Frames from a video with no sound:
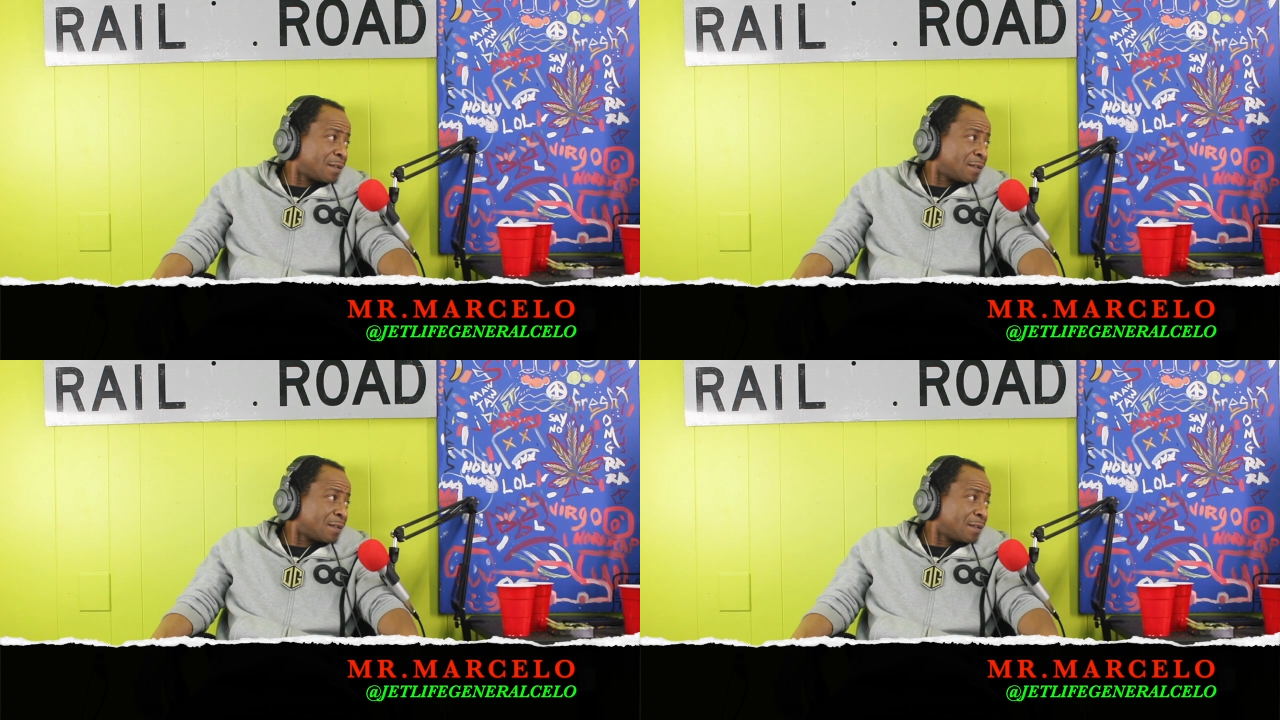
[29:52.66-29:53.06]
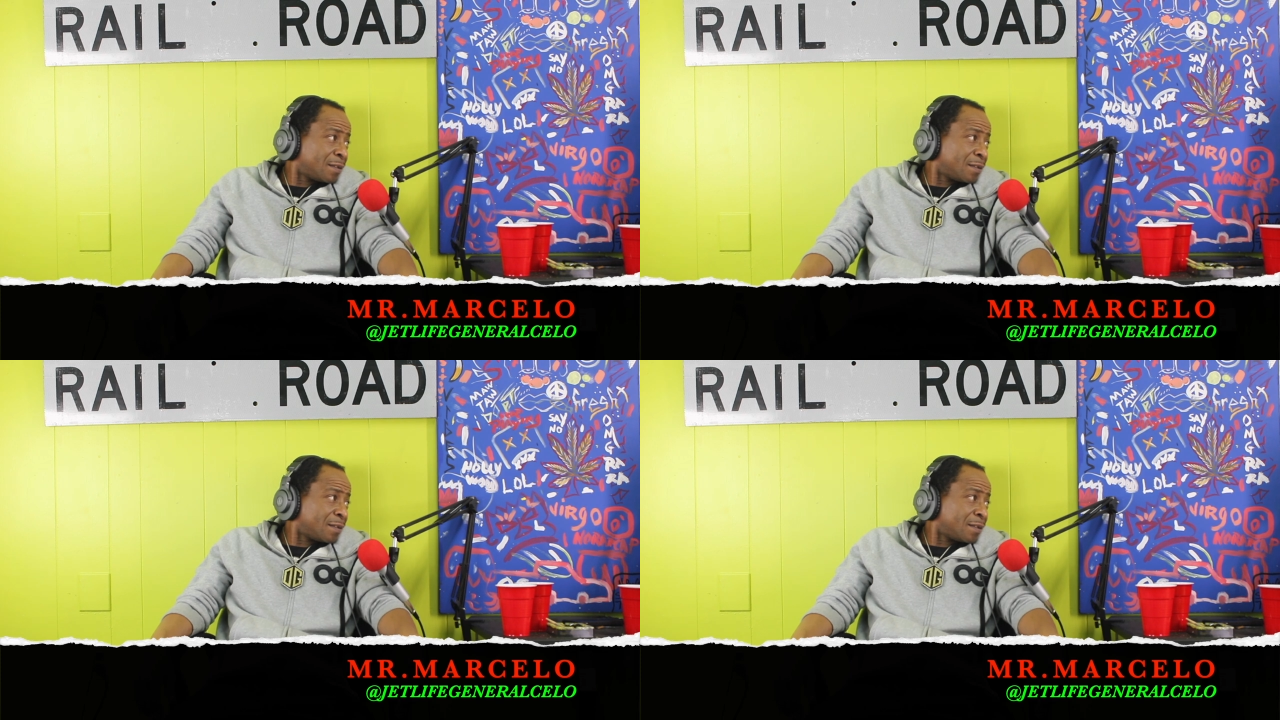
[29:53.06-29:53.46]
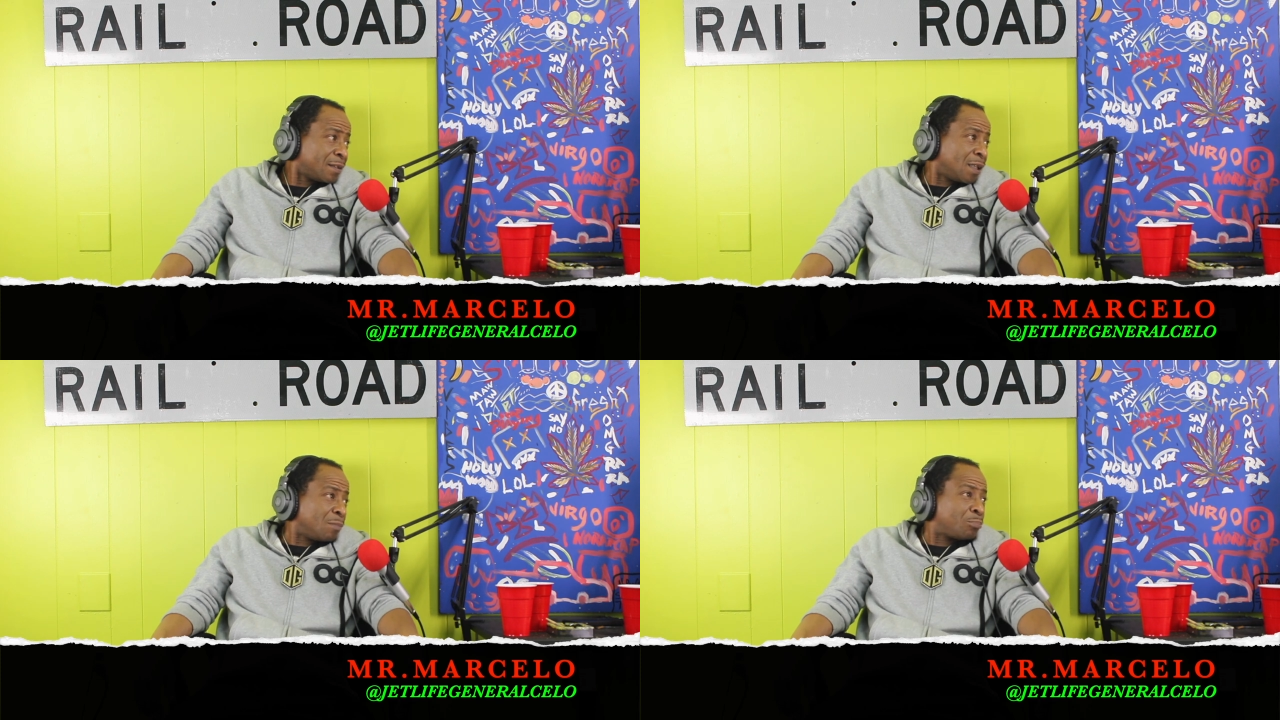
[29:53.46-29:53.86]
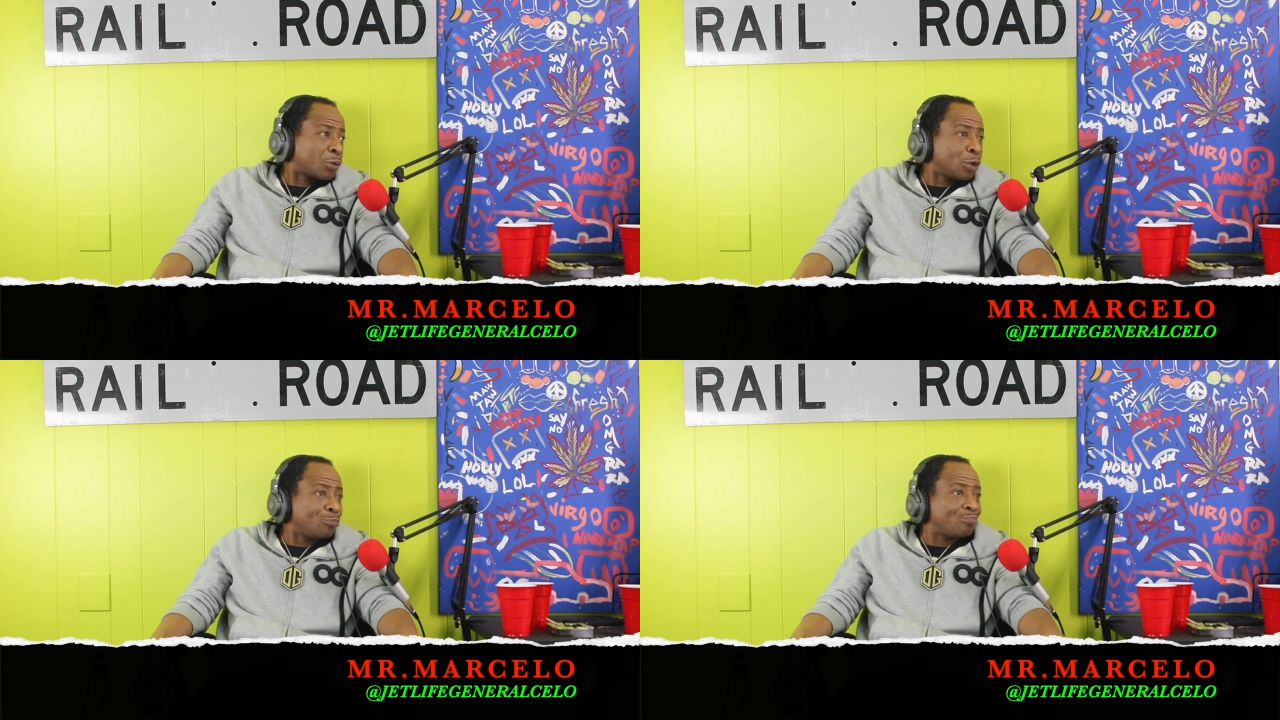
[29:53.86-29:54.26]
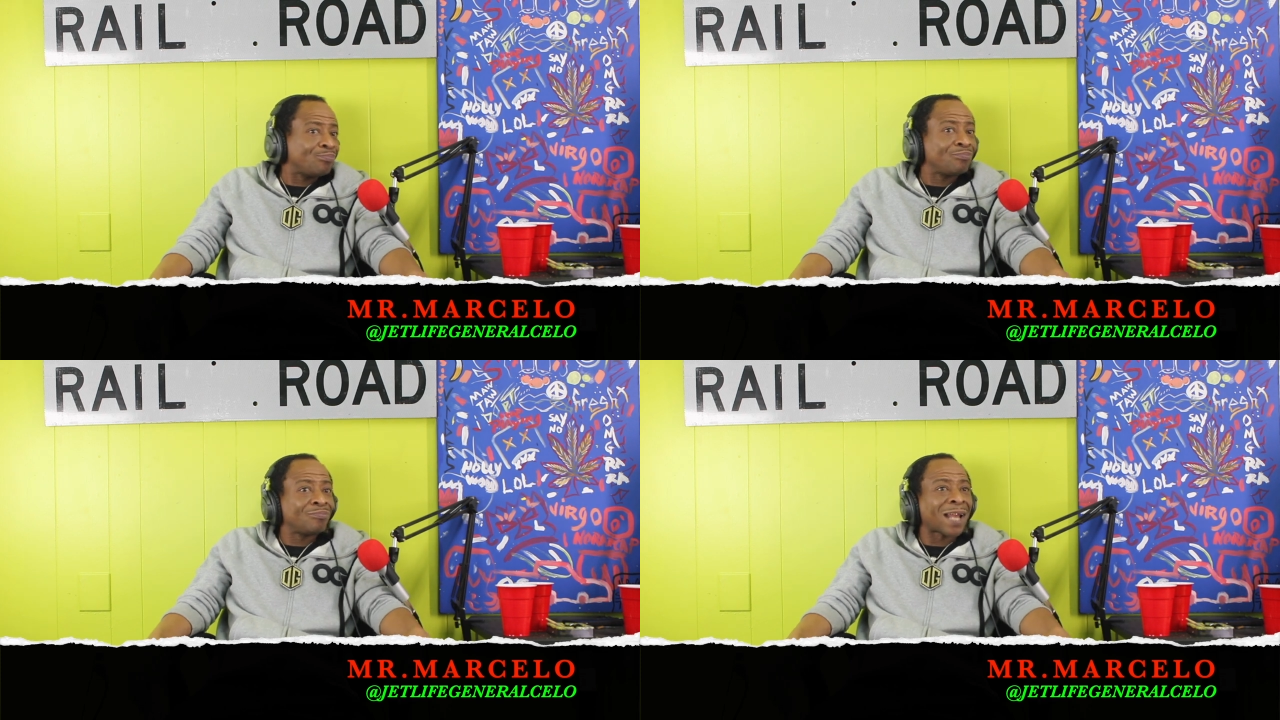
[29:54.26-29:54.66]
Right, right, right. But
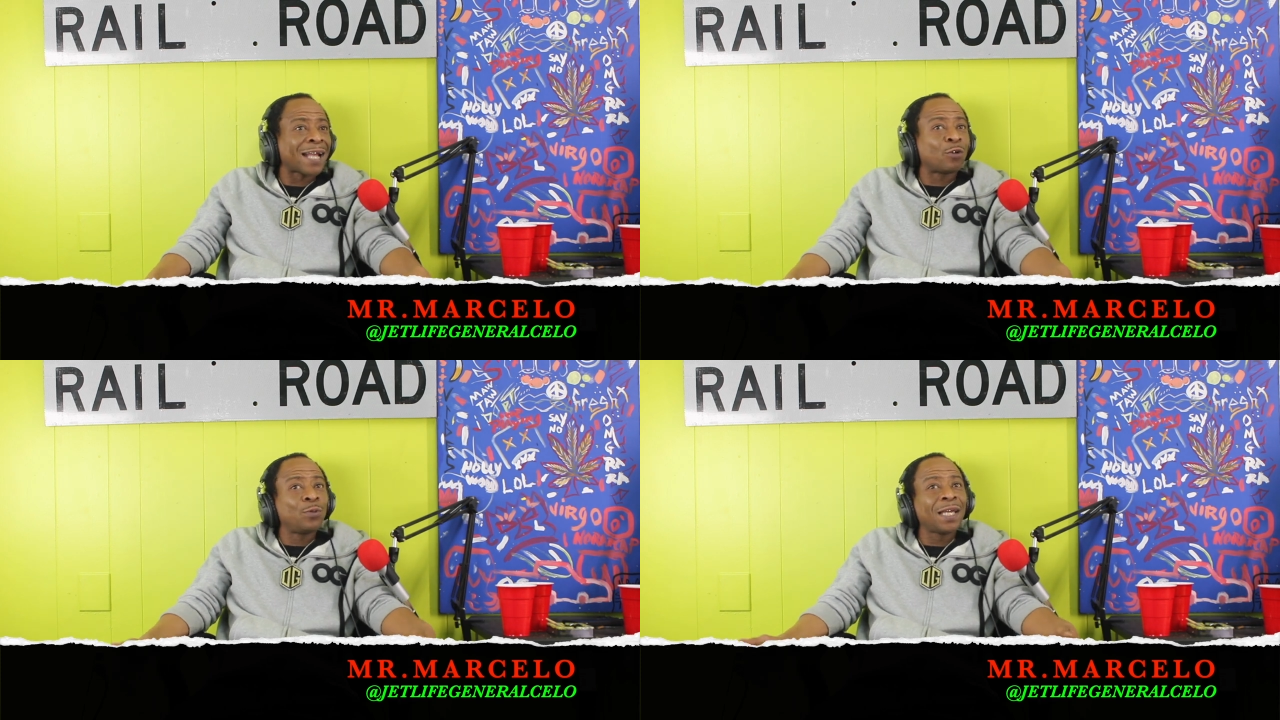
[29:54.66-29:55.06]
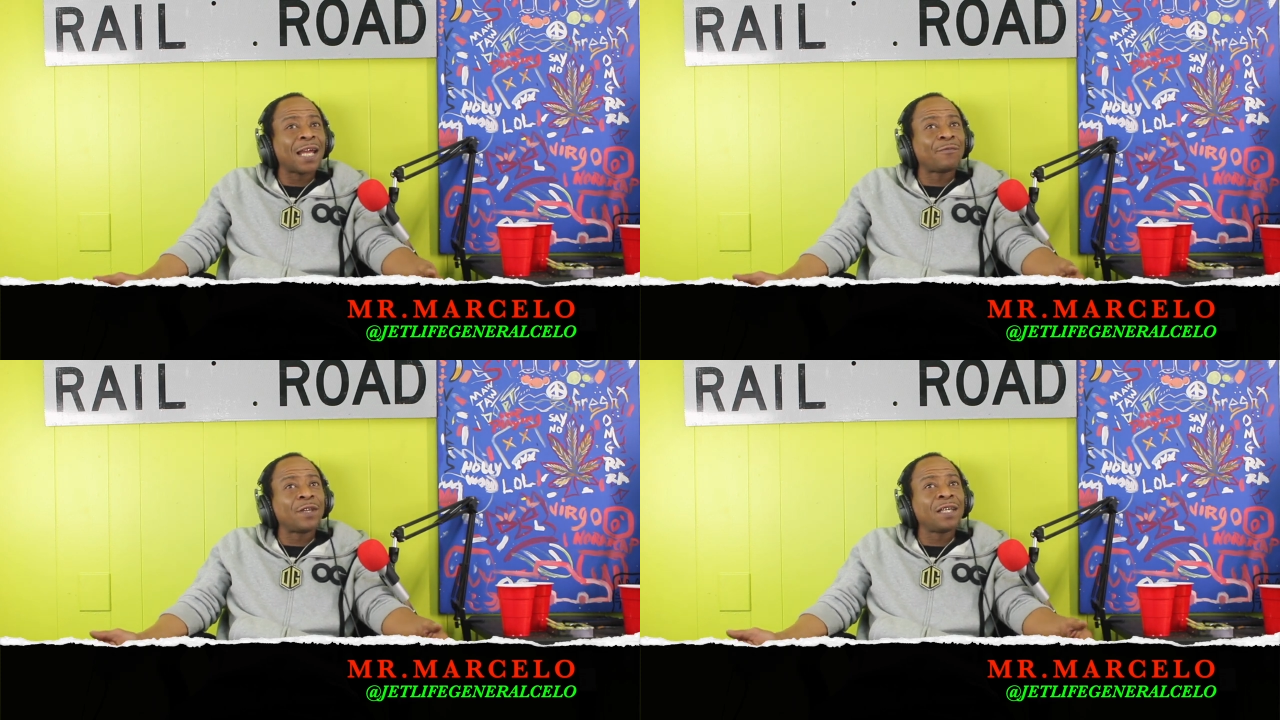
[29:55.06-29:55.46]
like we have,